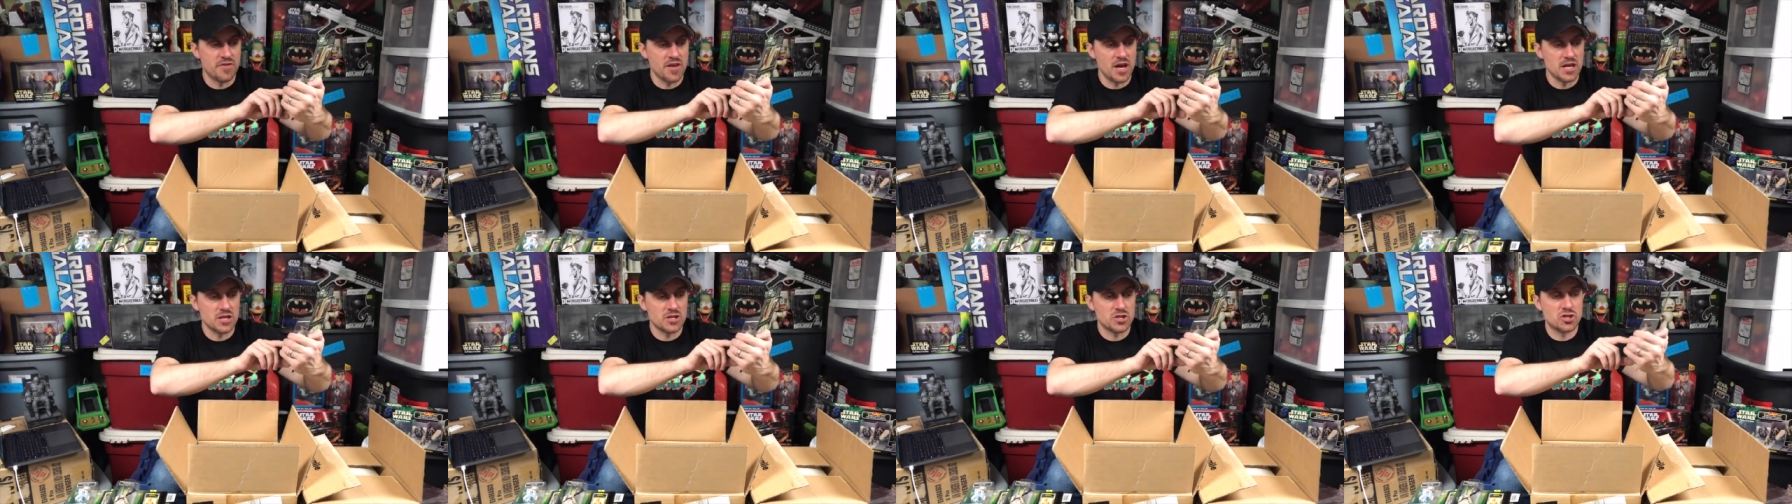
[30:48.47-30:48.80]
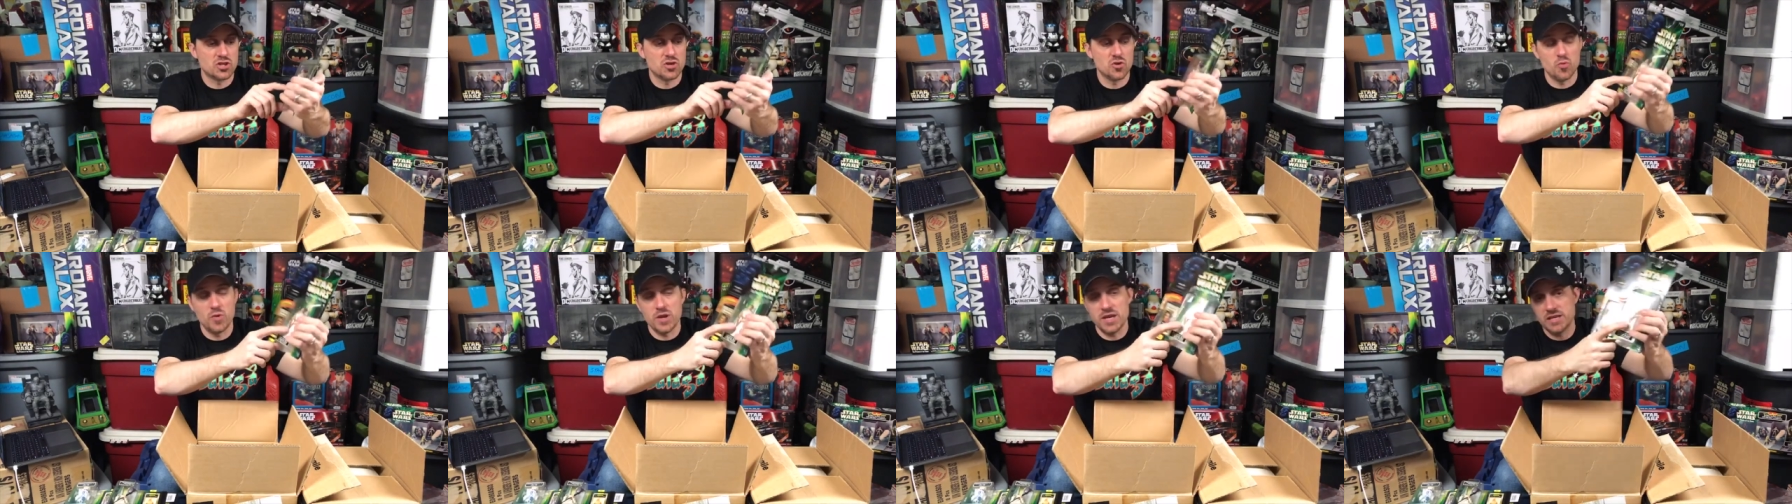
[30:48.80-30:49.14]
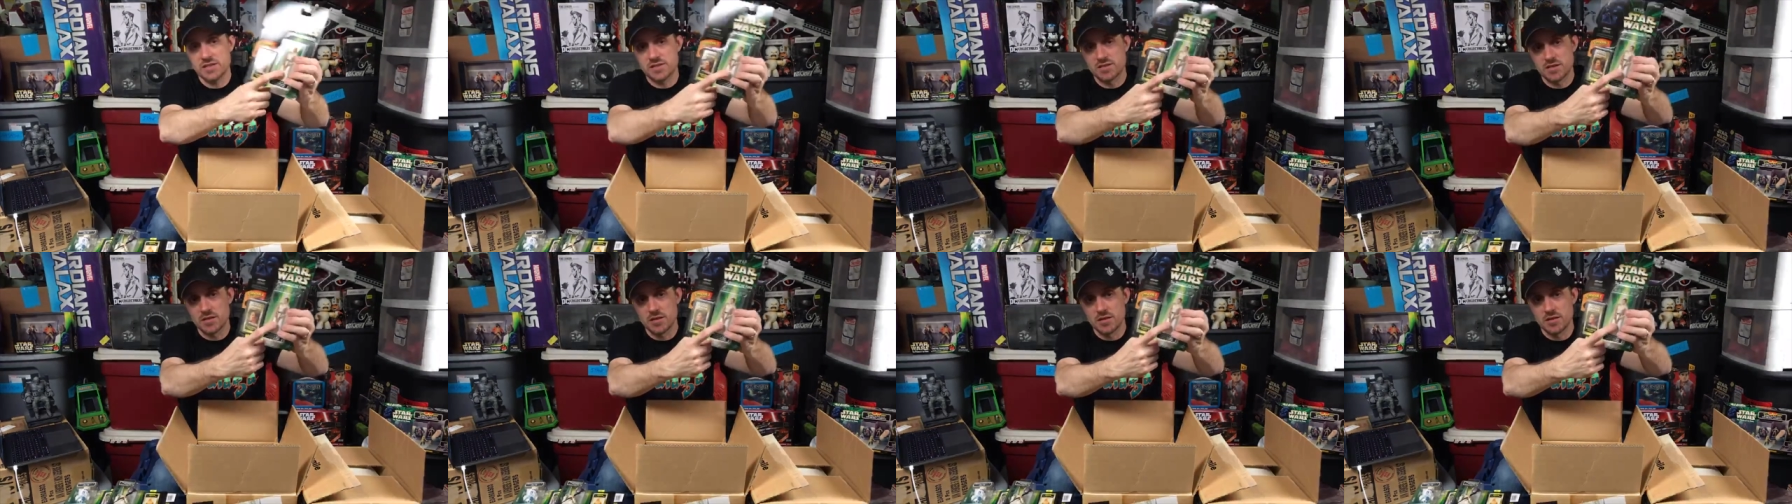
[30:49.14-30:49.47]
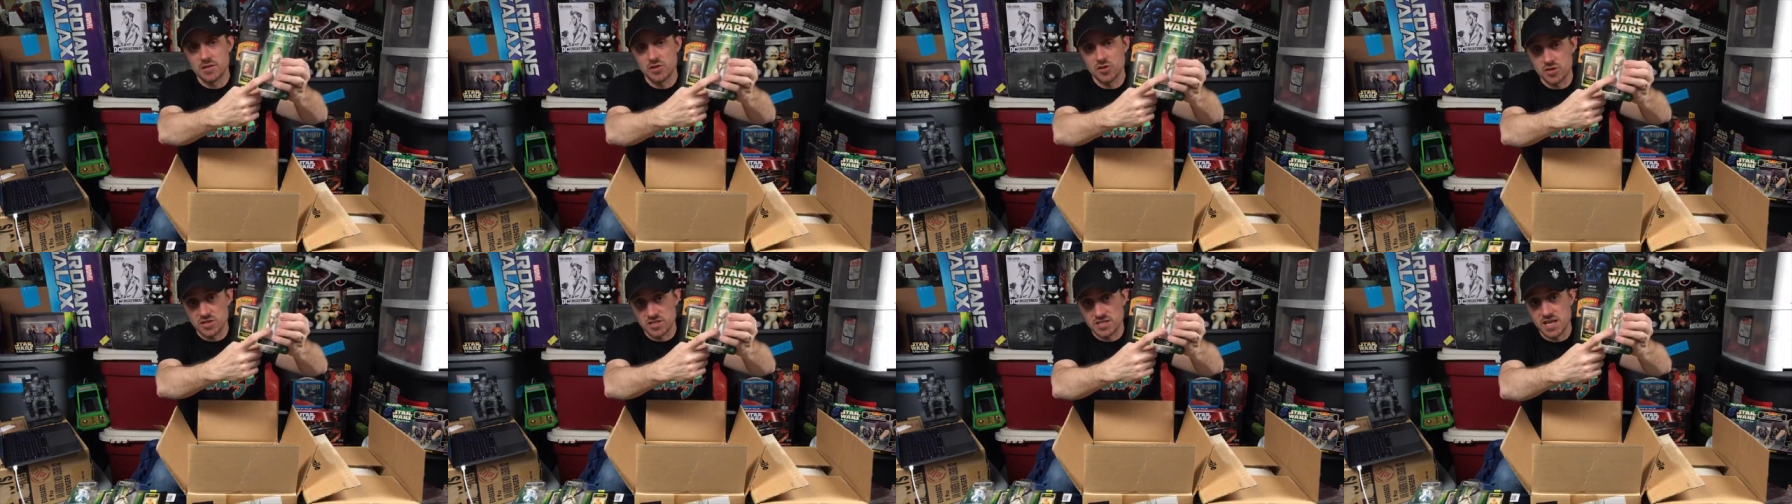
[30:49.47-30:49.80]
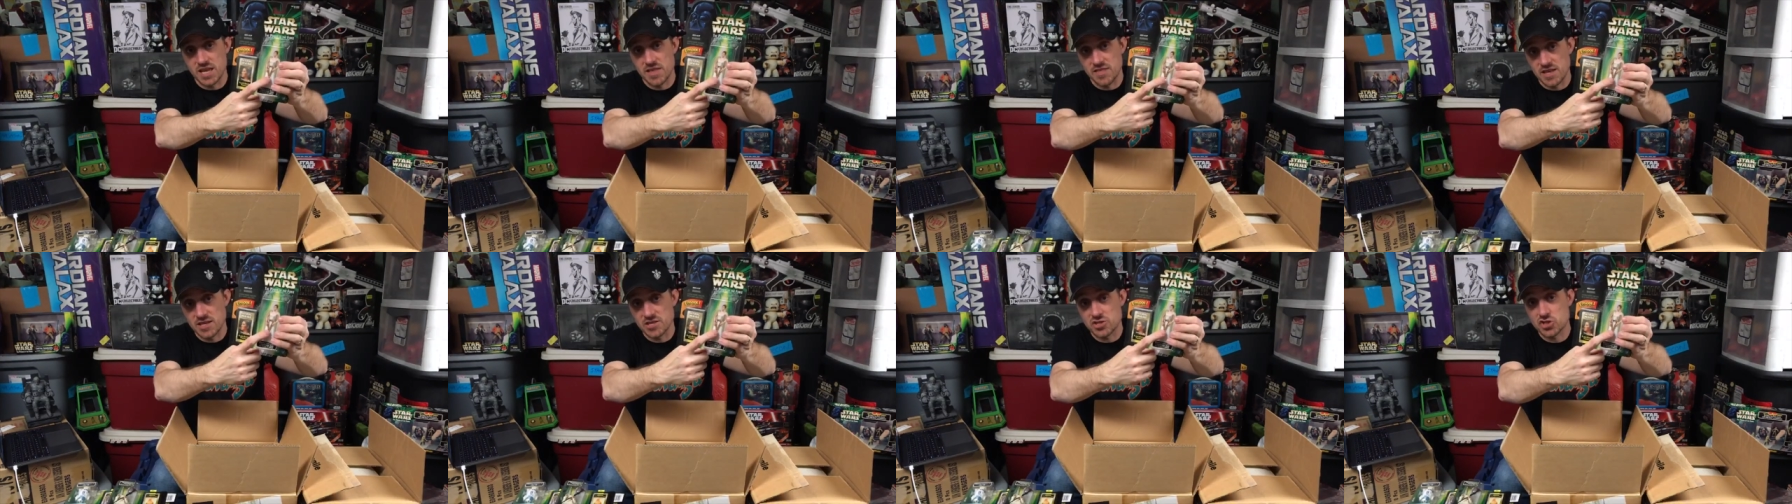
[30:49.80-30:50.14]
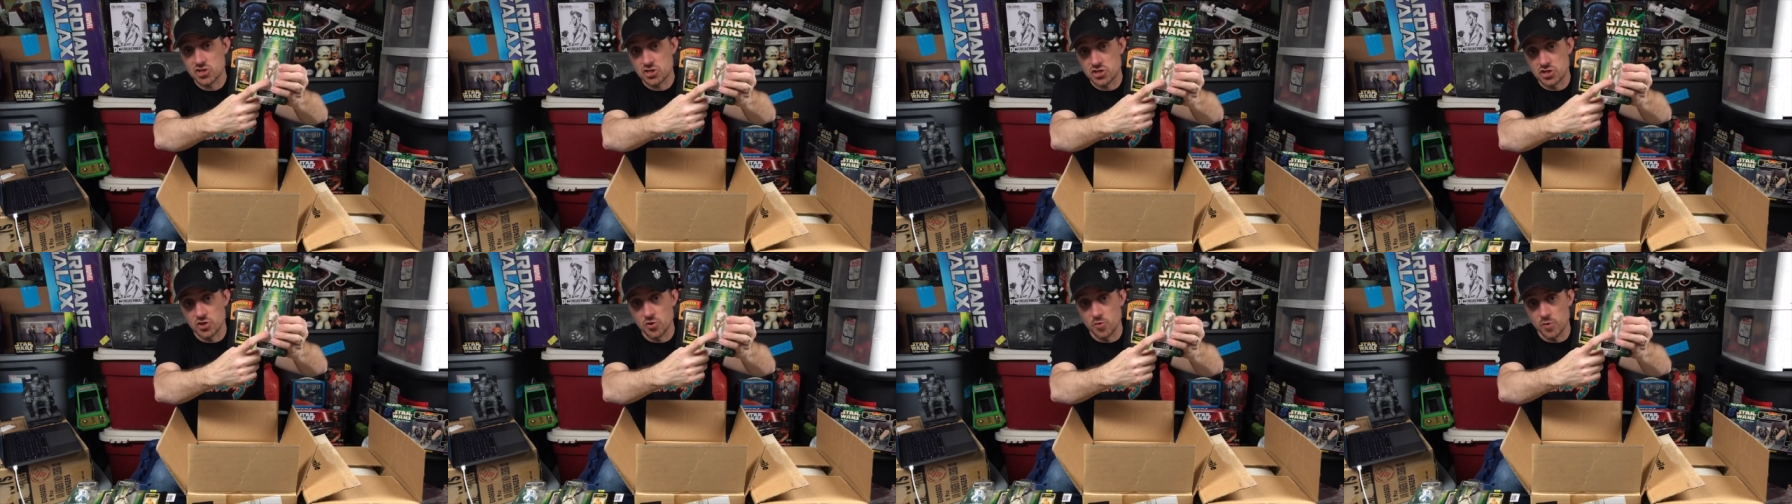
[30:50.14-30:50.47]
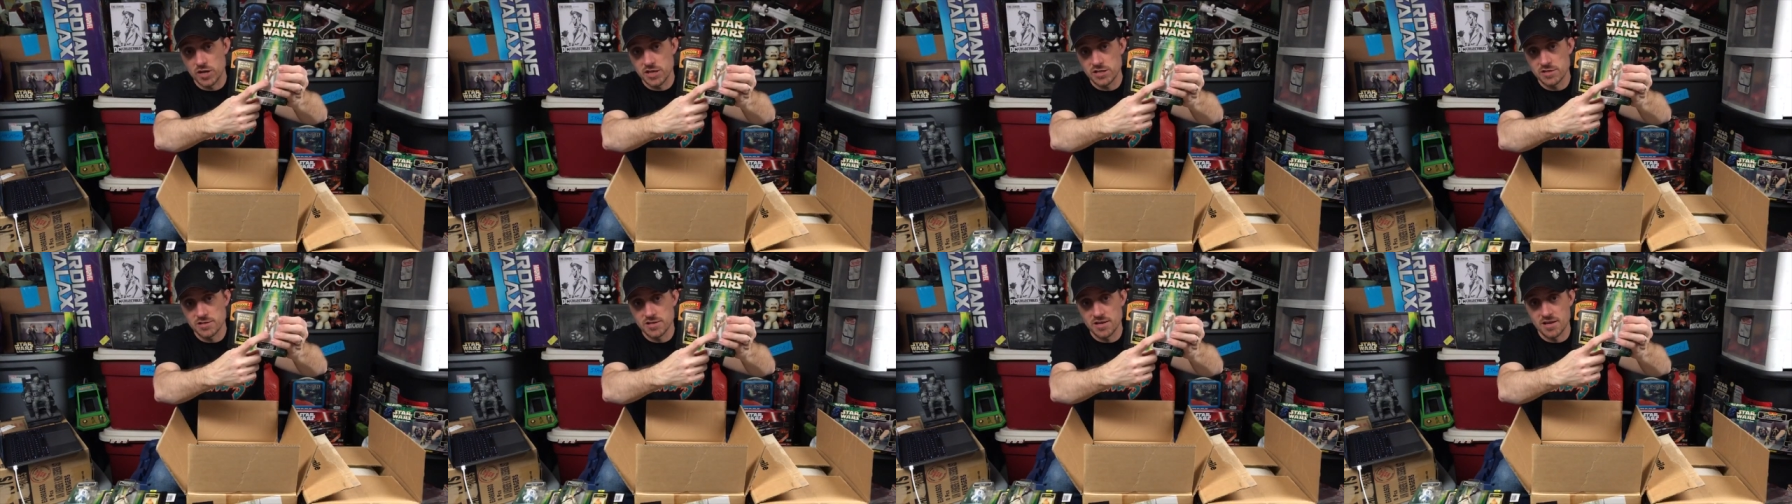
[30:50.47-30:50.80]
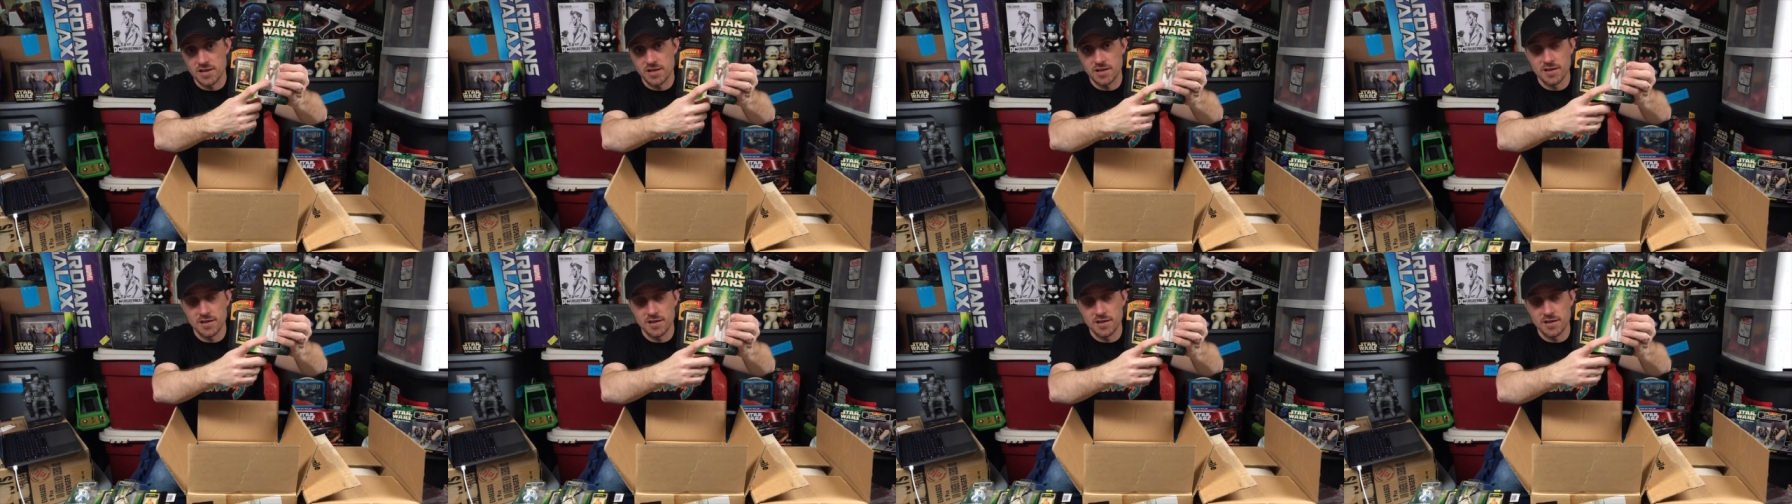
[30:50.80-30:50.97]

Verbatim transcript: Chewie's, you could say that's Chewie's